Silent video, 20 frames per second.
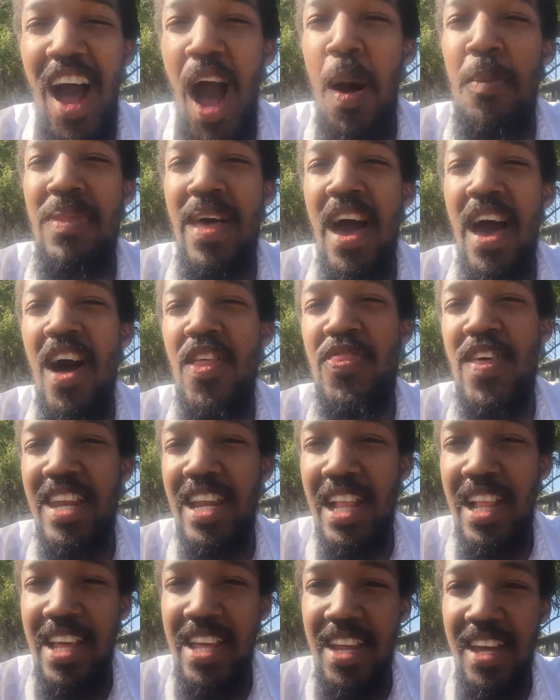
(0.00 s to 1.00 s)
I'm the Health
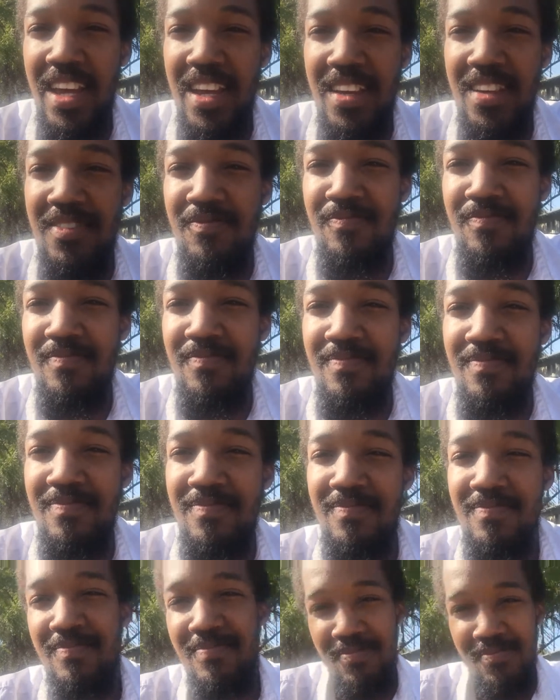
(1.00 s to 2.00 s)
Analytic.
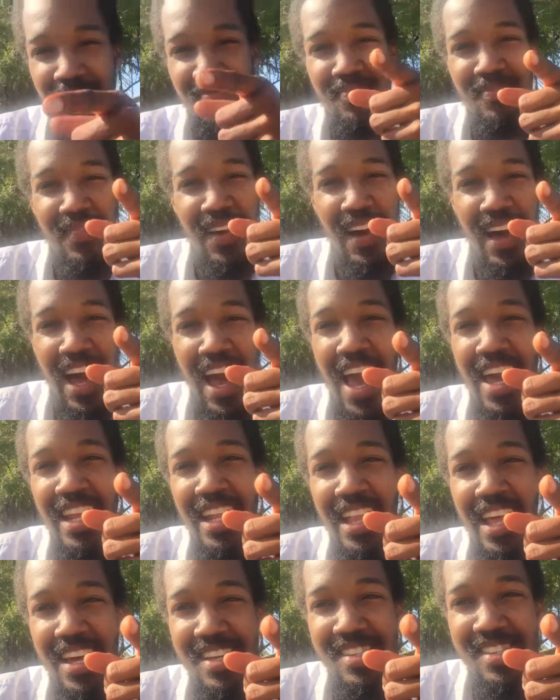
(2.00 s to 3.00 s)
I
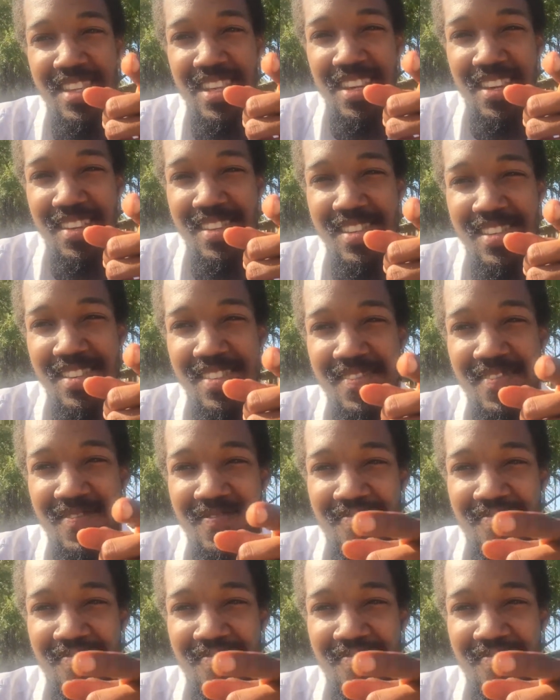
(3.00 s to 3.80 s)
analyze things.